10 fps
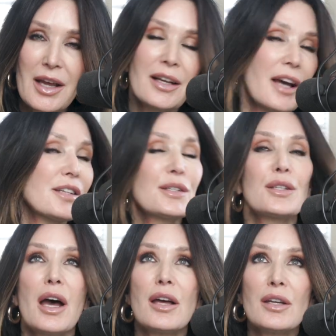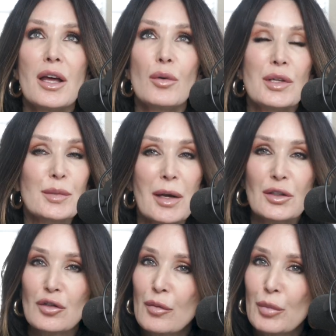God is not a
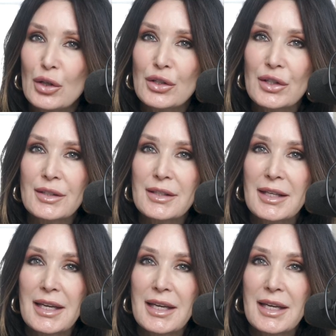respecter of persons.